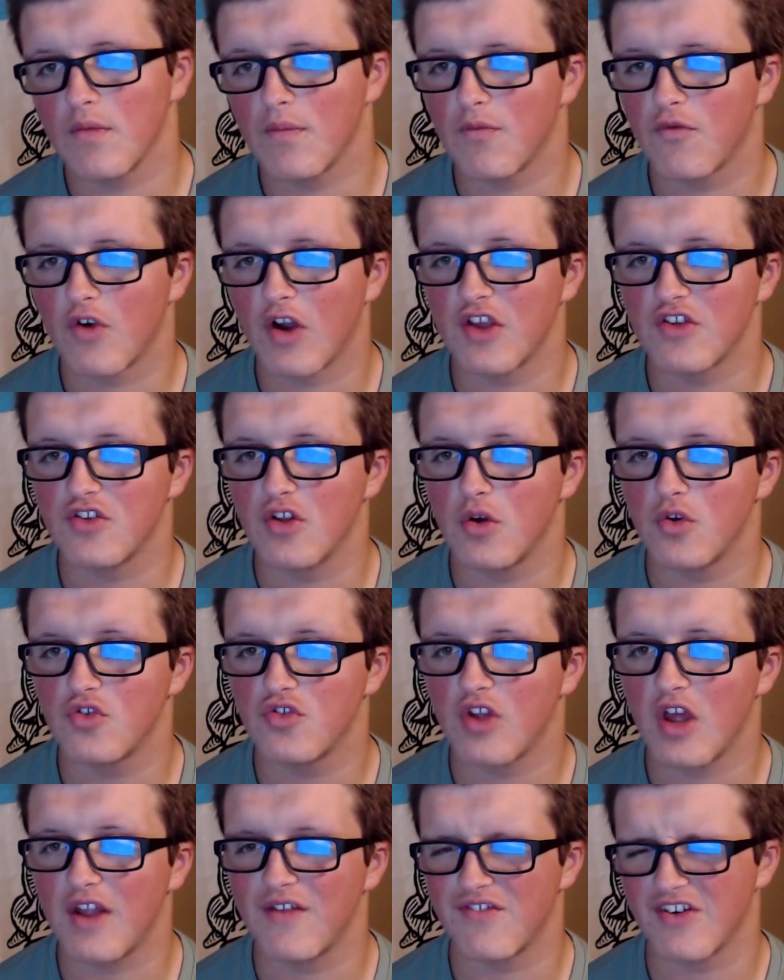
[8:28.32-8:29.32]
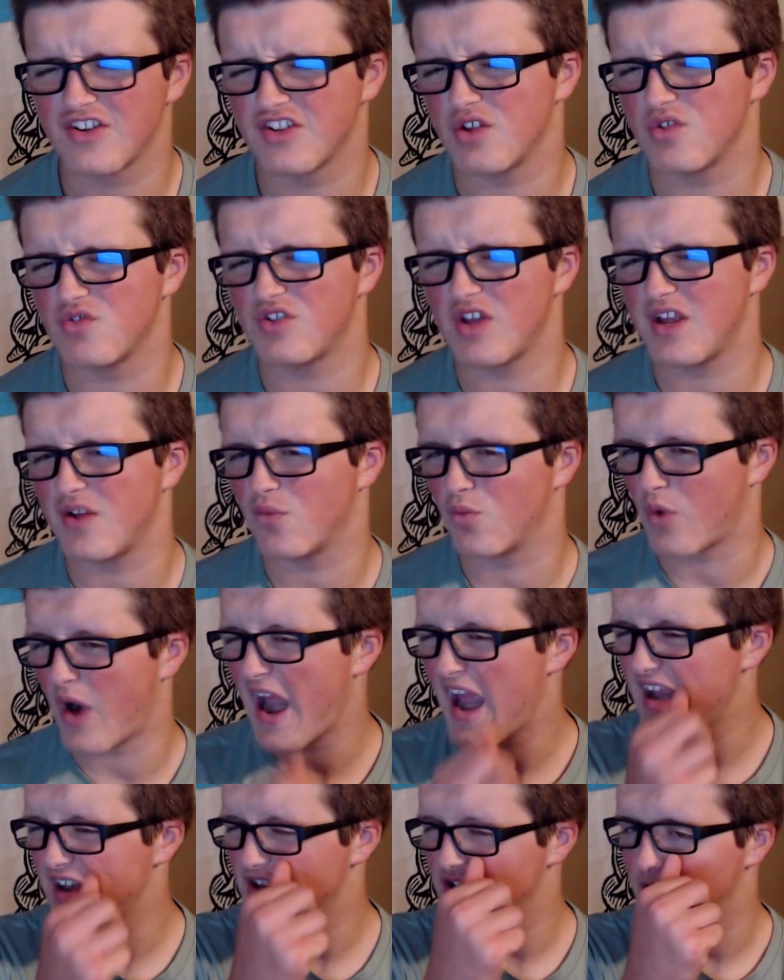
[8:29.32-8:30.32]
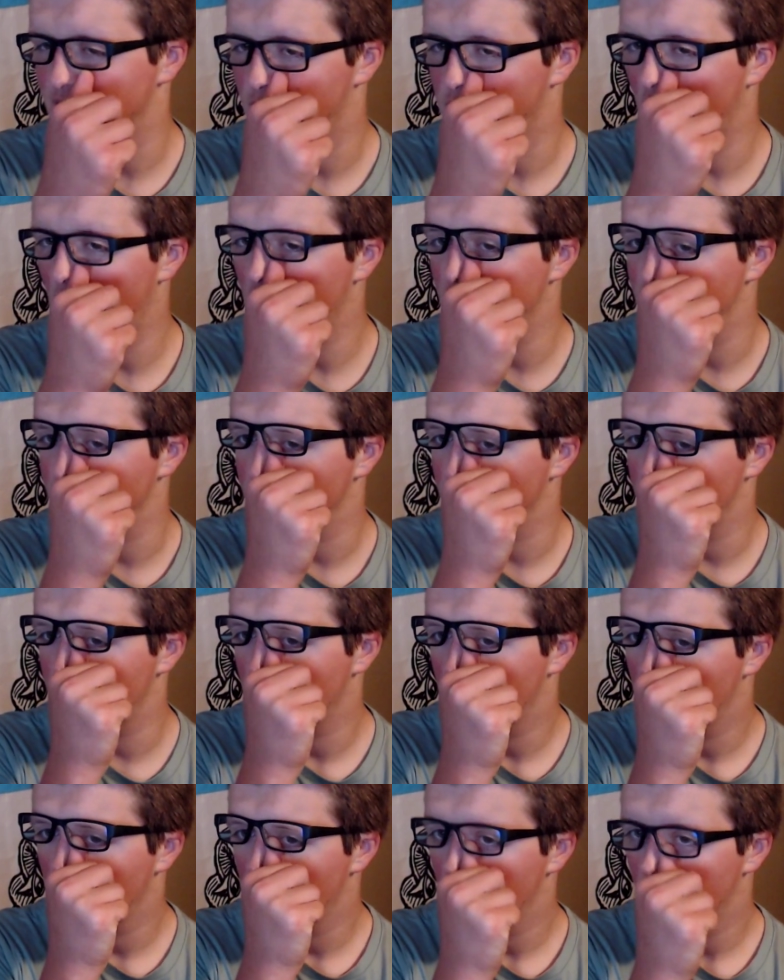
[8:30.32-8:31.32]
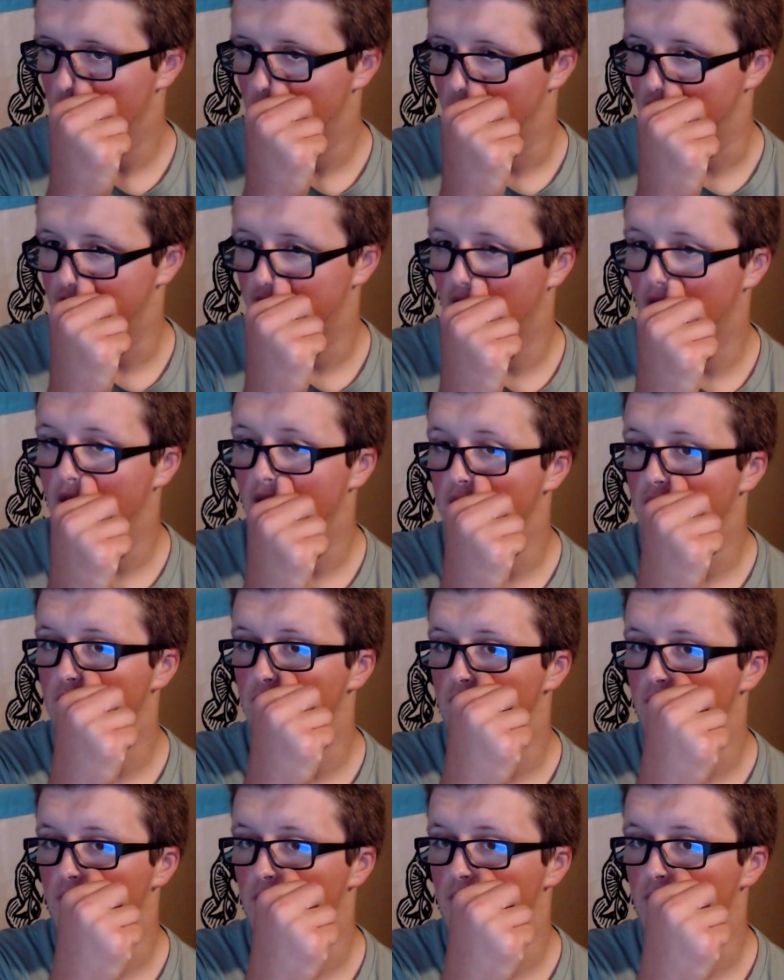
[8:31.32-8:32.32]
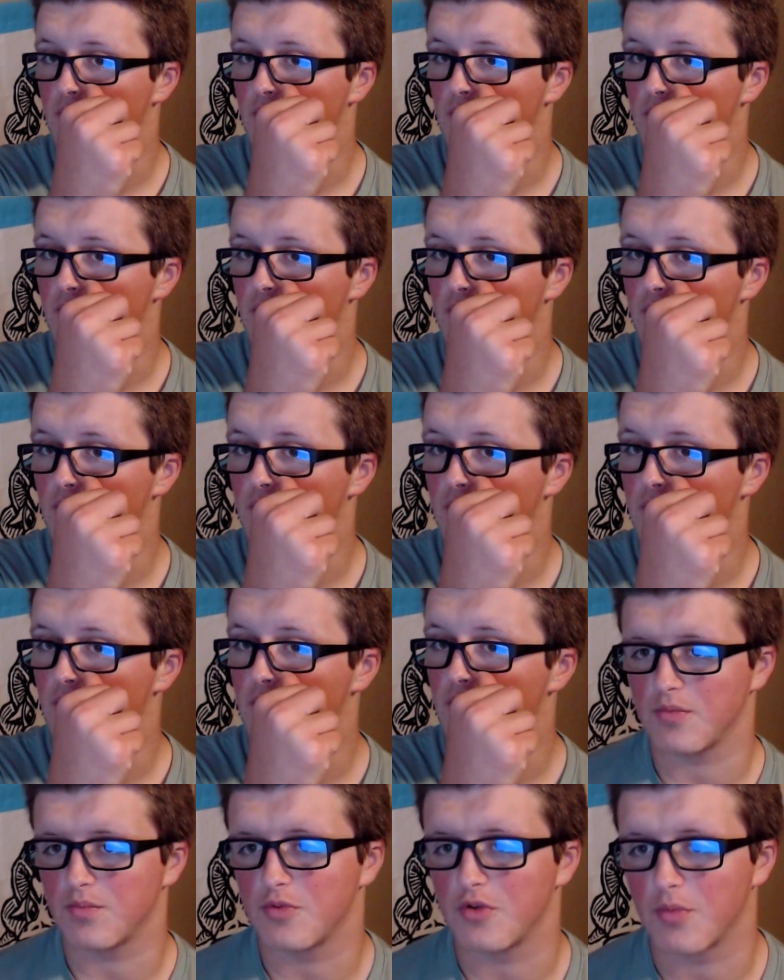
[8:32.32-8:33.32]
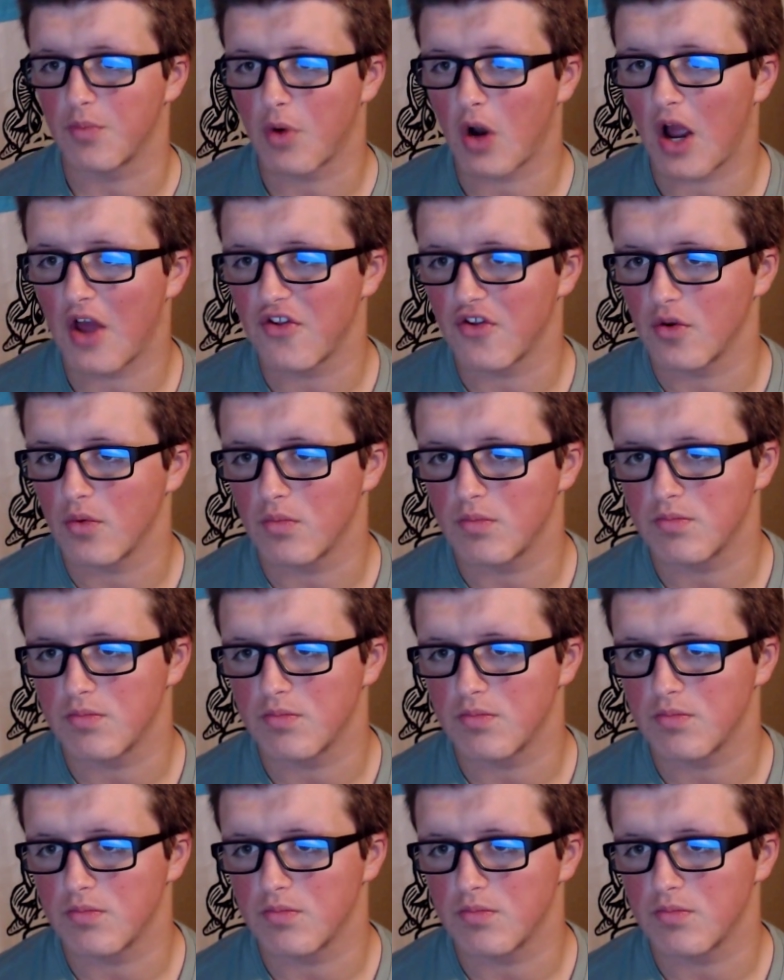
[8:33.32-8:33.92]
Fresno State ranked surprisingly, but that's a surprising